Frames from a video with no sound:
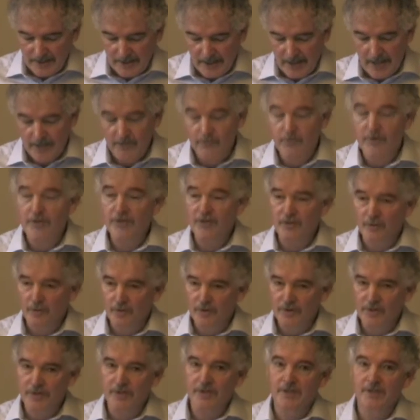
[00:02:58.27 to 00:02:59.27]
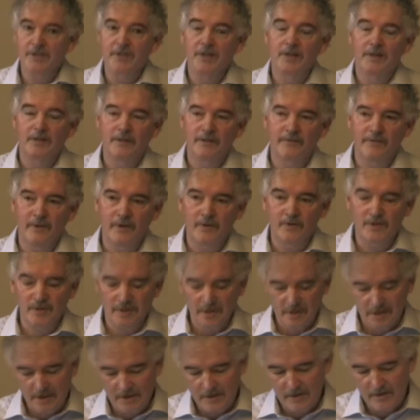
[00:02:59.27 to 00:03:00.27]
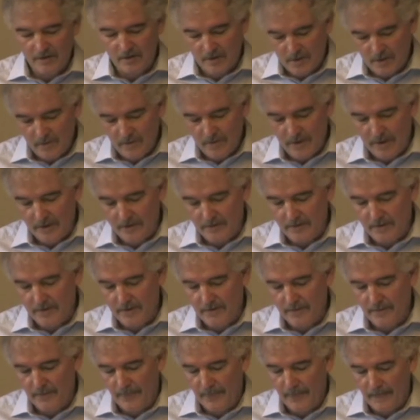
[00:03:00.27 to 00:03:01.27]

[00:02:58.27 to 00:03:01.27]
and resources devoted to those,